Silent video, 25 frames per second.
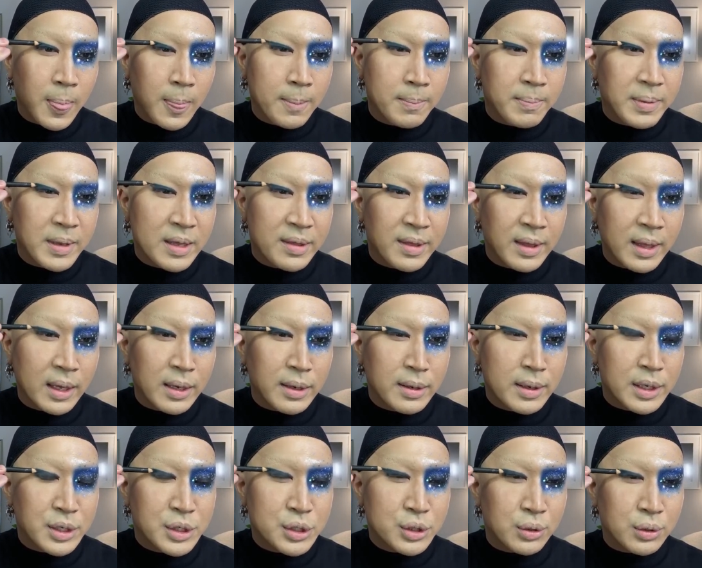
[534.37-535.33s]
be the
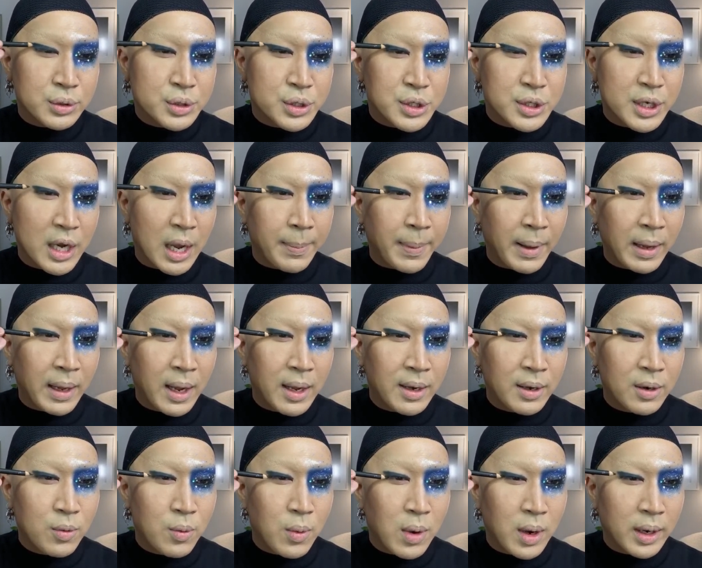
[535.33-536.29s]
initial shape. I kind
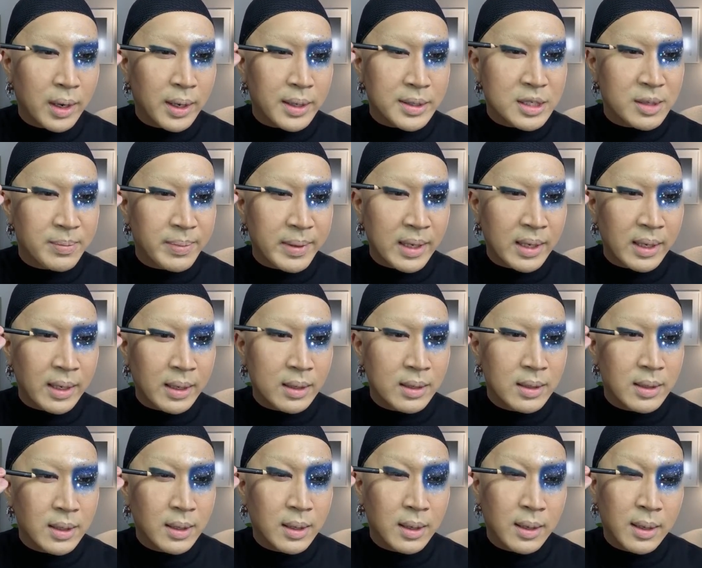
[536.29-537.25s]
of want it to
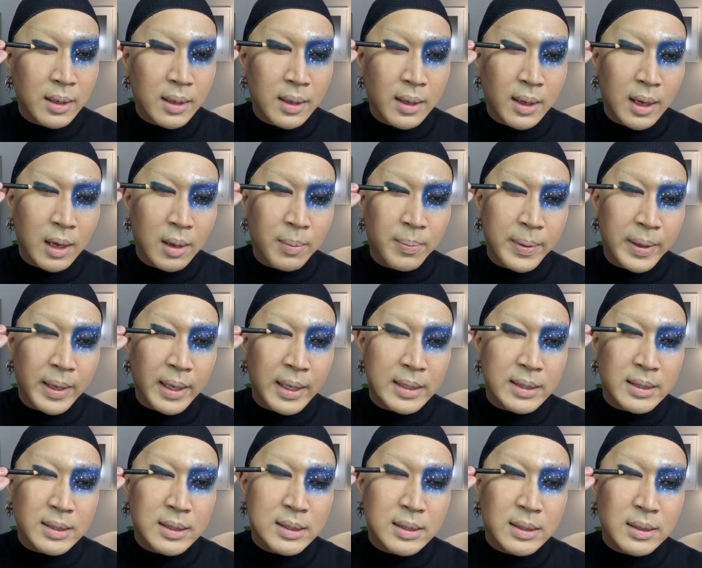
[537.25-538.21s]
be a
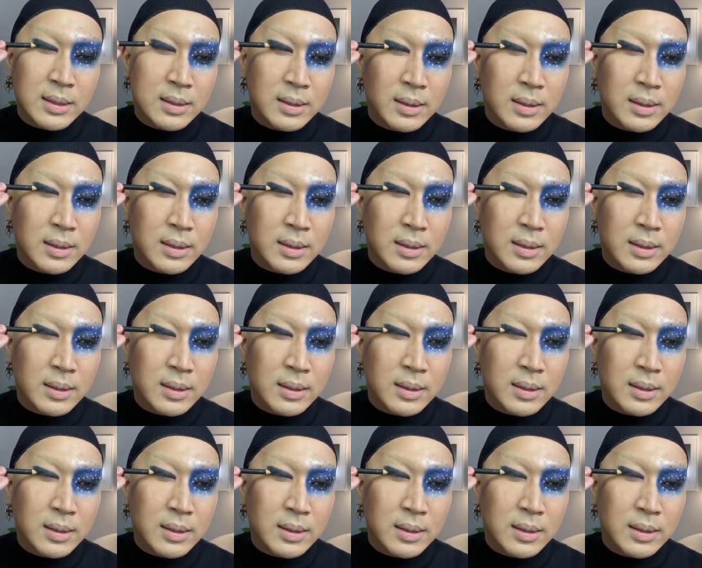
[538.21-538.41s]
bit